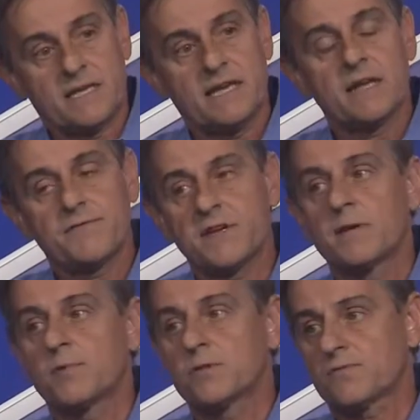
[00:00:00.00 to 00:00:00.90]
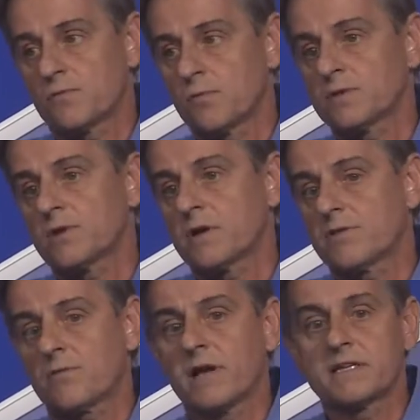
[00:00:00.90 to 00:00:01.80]
TNF inhibitors for rheumatoid
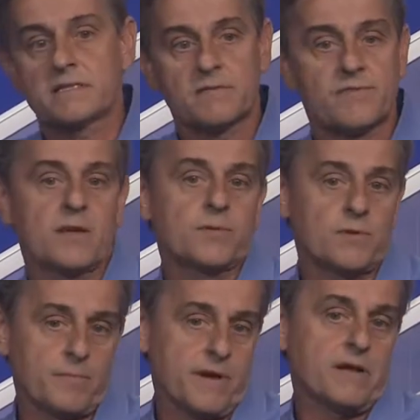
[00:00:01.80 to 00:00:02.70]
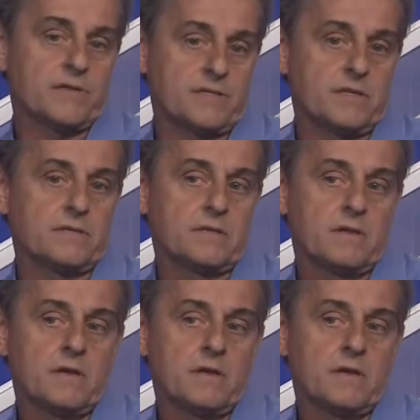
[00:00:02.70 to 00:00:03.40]
arthritis and inflammatory bowel disease.